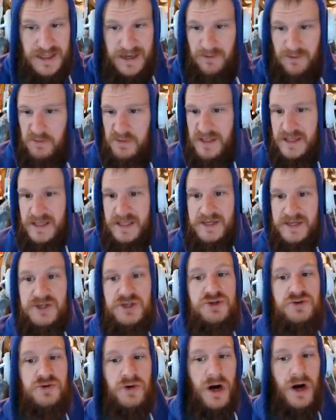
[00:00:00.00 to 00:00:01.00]
that will be the
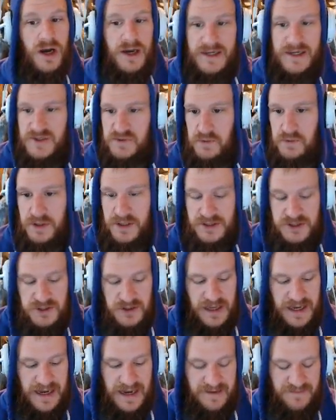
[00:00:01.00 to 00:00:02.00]
strongest one that
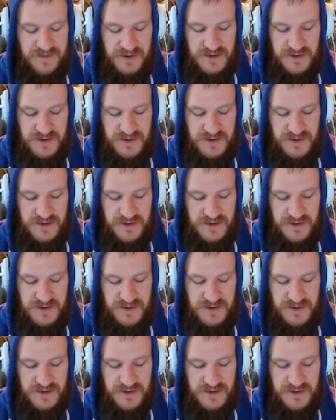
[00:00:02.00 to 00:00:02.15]
you'll have.